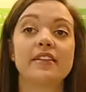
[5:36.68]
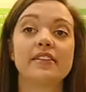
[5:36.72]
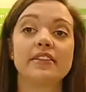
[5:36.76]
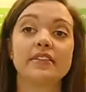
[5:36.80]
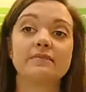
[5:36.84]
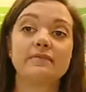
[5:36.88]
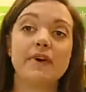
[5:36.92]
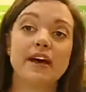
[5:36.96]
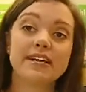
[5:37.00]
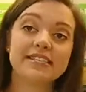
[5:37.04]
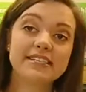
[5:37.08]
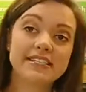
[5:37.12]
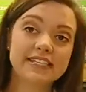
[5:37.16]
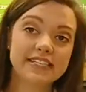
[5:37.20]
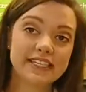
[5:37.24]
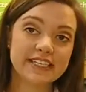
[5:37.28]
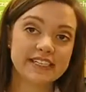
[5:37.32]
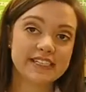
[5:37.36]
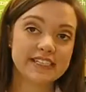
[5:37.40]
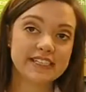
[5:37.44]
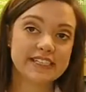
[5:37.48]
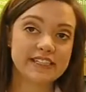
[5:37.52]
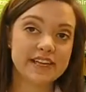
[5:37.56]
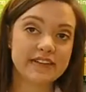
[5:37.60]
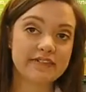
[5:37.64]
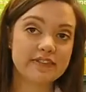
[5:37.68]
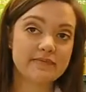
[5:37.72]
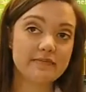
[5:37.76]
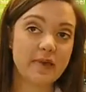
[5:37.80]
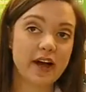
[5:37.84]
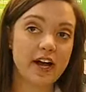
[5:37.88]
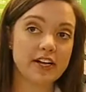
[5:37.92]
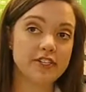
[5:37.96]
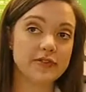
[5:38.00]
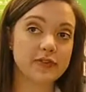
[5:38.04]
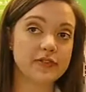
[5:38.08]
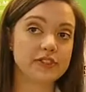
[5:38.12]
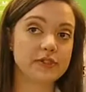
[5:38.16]
The Mozzie 67
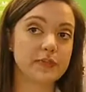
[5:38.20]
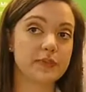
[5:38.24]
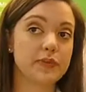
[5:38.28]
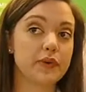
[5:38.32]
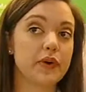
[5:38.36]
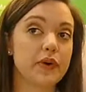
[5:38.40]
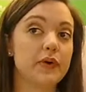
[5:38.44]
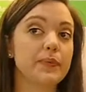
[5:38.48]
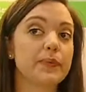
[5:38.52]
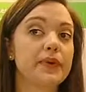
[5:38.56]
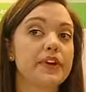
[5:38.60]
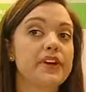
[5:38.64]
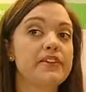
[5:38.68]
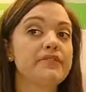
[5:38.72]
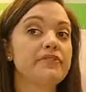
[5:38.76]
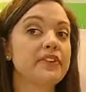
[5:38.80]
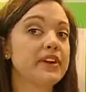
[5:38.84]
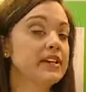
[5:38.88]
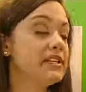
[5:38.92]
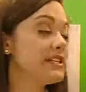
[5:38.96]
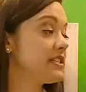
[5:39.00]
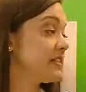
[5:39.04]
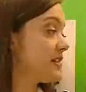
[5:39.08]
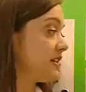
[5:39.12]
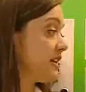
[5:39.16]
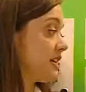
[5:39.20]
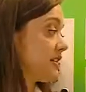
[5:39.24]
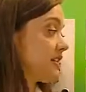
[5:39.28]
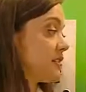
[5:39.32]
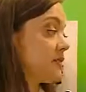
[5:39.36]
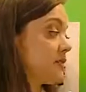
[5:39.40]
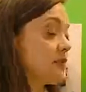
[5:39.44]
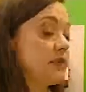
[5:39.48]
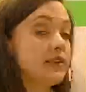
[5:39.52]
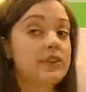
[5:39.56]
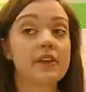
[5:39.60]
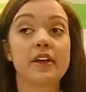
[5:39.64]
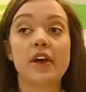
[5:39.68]
module is appropriate for
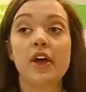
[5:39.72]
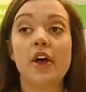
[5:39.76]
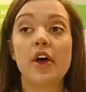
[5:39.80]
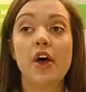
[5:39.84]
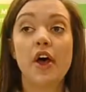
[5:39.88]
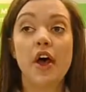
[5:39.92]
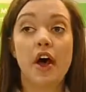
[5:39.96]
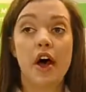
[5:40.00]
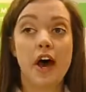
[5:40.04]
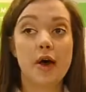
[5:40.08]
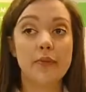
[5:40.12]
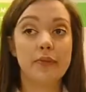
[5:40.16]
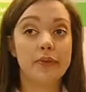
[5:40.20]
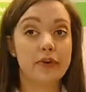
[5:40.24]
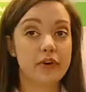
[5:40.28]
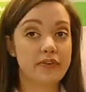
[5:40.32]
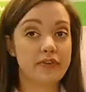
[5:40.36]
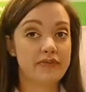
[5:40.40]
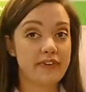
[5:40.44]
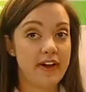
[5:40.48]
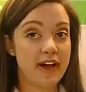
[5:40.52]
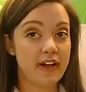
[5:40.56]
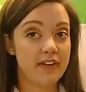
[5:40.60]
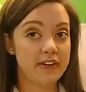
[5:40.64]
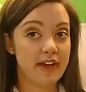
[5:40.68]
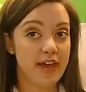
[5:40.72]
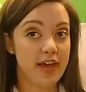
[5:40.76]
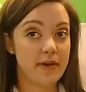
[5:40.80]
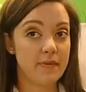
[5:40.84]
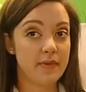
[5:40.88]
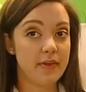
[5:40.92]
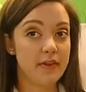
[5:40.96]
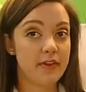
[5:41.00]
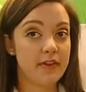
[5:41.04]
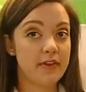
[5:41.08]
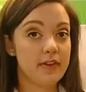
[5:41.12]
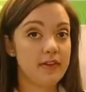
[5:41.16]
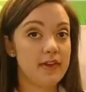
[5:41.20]
installation with a profile cable.
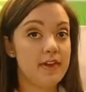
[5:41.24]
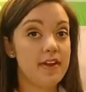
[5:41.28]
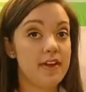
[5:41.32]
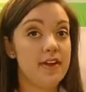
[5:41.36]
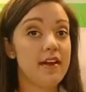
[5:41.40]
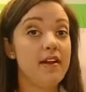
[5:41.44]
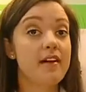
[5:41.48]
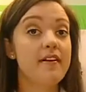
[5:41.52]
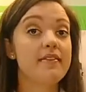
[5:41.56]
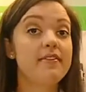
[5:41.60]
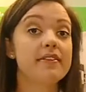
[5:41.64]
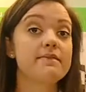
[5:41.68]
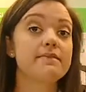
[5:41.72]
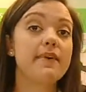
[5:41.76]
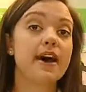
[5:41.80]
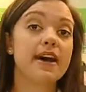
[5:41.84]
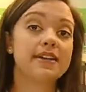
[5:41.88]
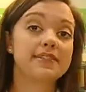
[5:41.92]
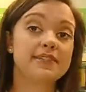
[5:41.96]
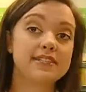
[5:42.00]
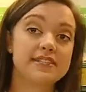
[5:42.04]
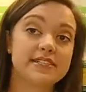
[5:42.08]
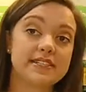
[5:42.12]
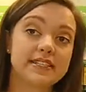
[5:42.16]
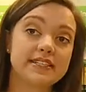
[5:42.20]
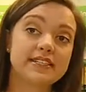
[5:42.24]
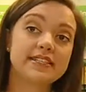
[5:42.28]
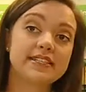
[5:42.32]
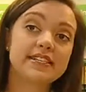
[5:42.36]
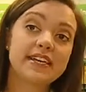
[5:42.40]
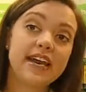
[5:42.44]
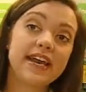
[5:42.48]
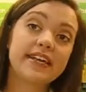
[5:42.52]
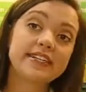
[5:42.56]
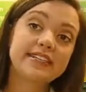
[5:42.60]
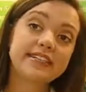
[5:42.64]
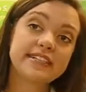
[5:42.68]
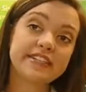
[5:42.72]
The Mozzie
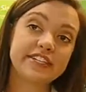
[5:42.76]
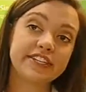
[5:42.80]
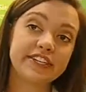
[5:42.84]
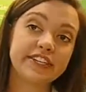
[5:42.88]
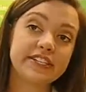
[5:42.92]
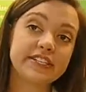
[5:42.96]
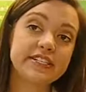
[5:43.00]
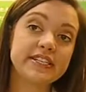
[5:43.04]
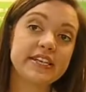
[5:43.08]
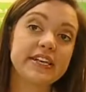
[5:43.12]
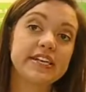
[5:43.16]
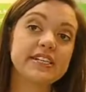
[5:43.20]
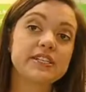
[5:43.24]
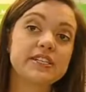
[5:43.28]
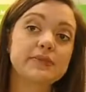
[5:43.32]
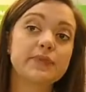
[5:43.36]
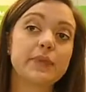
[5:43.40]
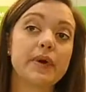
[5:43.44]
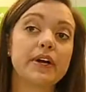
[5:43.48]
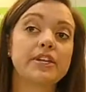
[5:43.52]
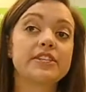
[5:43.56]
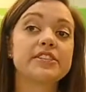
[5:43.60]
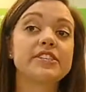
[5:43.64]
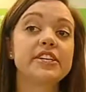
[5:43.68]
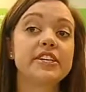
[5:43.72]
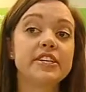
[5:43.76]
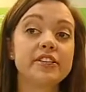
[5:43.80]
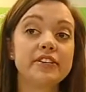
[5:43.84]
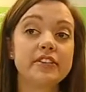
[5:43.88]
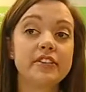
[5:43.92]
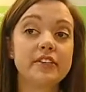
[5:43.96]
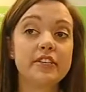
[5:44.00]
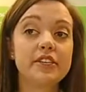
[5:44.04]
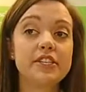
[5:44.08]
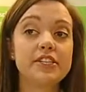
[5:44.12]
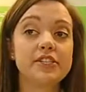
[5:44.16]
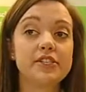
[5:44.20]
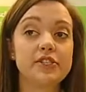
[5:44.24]
68 series is
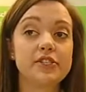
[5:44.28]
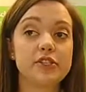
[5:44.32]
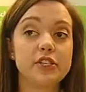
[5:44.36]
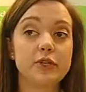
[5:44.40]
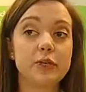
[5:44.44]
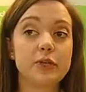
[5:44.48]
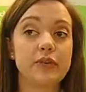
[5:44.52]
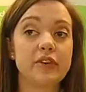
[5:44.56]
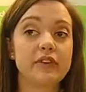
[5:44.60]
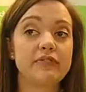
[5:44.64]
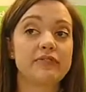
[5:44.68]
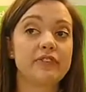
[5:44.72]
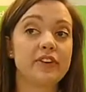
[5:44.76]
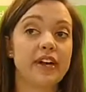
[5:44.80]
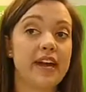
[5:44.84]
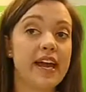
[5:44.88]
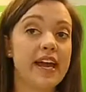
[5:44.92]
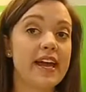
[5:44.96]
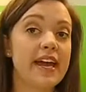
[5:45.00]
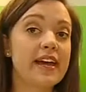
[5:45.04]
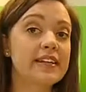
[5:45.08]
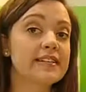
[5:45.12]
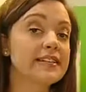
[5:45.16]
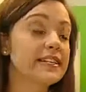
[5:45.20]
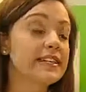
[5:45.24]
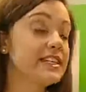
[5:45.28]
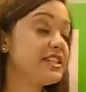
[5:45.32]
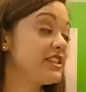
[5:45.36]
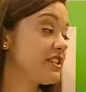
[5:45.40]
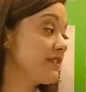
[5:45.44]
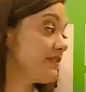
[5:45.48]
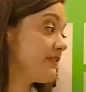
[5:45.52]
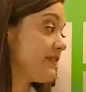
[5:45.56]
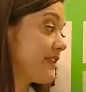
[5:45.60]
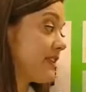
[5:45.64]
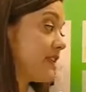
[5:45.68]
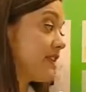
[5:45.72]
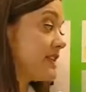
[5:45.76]
particularly suitable for AS
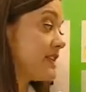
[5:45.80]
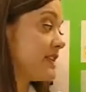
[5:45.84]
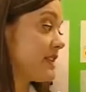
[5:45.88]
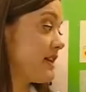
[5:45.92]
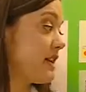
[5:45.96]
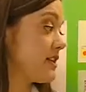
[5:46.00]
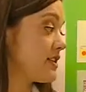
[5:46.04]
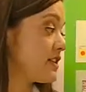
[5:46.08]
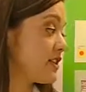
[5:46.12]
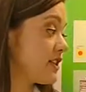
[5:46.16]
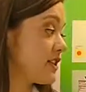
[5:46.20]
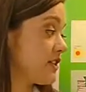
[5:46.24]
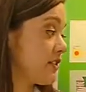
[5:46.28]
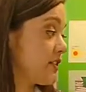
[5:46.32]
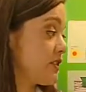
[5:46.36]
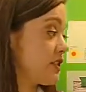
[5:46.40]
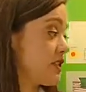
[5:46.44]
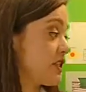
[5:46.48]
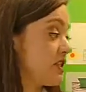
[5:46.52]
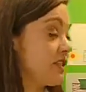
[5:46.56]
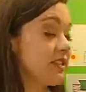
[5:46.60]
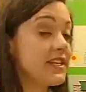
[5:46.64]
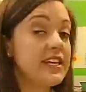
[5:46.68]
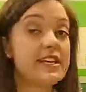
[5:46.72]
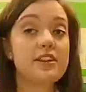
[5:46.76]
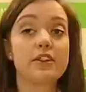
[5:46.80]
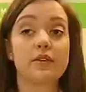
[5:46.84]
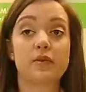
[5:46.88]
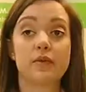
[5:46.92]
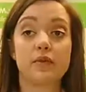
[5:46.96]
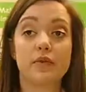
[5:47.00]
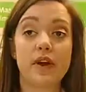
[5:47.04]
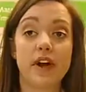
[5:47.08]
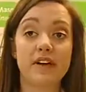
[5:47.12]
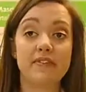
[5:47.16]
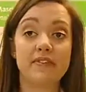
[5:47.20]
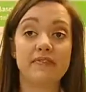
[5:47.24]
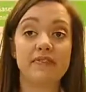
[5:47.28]
interface solutions in the
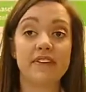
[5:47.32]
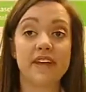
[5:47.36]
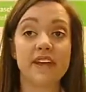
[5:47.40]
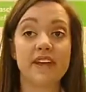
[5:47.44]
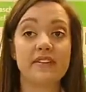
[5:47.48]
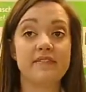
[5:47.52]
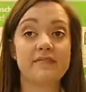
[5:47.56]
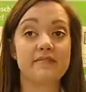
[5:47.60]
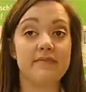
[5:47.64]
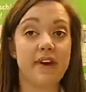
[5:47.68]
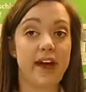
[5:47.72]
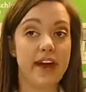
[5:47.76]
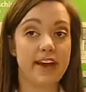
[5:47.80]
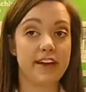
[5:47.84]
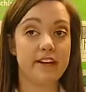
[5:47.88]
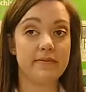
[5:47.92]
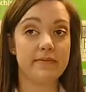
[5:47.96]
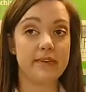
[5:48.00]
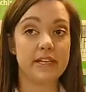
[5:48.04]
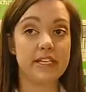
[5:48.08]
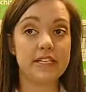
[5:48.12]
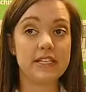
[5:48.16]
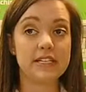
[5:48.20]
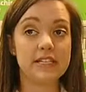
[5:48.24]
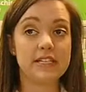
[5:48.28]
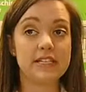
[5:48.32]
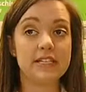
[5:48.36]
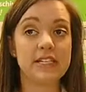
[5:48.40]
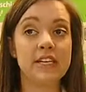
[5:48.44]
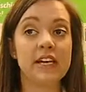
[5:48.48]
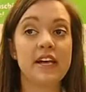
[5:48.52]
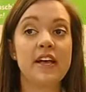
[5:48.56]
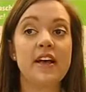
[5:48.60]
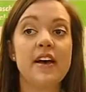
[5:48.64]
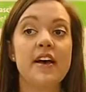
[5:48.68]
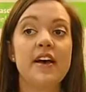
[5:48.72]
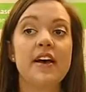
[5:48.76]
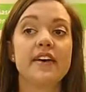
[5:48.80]
rough environments.
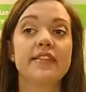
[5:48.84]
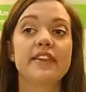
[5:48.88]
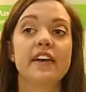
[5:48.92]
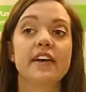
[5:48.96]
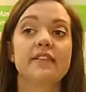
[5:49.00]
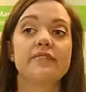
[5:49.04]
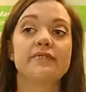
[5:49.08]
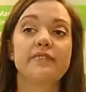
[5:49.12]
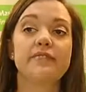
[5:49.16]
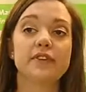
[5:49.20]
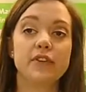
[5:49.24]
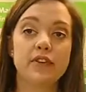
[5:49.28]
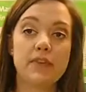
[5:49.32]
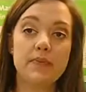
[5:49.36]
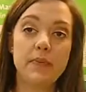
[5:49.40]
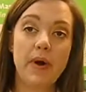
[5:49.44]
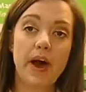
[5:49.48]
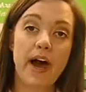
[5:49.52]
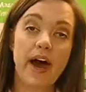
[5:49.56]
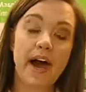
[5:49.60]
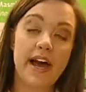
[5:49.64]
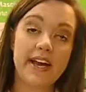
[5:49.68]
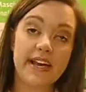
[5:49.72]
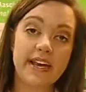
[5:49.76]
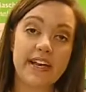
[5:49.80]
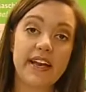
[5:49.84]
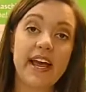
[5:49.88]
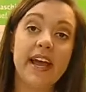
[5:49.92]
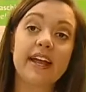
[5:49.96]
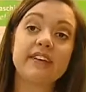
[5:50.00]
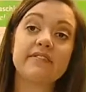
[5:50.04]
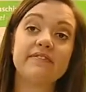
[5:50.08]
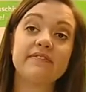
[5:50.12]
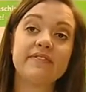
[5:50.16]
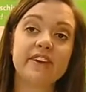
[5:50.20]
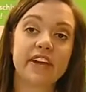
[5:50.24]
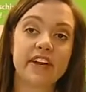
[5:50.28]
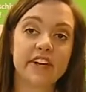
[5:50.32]
They are fully potted
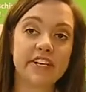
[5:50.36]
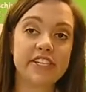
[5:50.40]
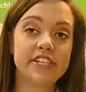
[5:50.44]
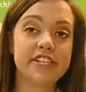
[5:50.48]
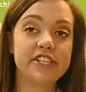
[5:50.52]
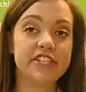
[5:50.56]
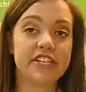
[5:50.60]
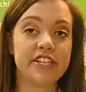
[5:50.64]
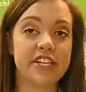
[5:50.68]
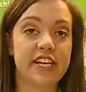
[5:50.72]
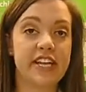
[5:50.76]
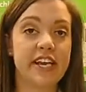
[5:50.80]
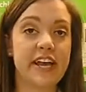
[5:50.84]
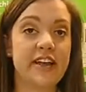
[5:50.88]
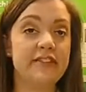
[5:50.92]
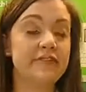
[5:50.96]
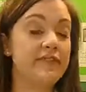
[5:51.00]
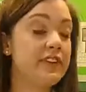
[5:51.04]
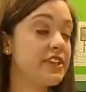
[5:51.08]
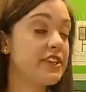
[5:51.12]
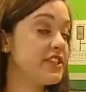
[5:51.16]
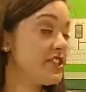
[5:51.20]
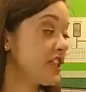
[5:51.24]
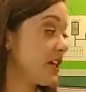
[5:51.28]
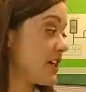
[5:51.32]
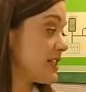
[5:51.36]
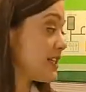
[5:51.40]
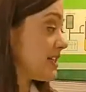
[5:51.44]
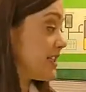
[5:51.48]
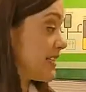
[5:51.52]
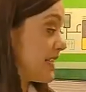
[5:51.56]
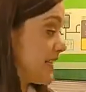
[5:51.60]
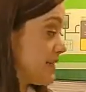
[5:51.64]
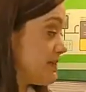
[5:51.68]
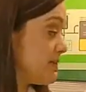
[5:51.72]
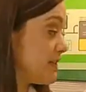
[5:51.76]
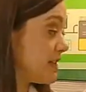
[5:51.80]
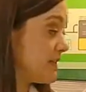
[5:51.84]
and very sturdy and feature a
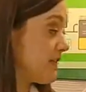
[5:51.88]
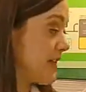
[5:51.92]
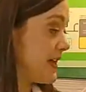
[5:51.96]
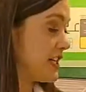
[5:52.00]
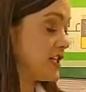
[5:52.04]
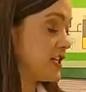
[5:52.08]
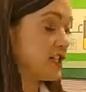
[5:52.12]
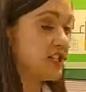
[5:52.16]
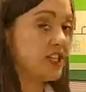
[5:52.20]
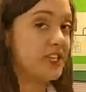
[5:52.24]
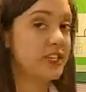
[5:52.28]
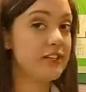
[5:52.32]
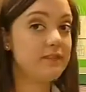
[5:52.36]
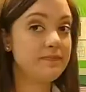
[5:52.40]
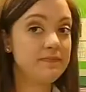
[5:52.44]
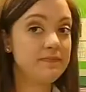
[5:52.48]
slim dimension.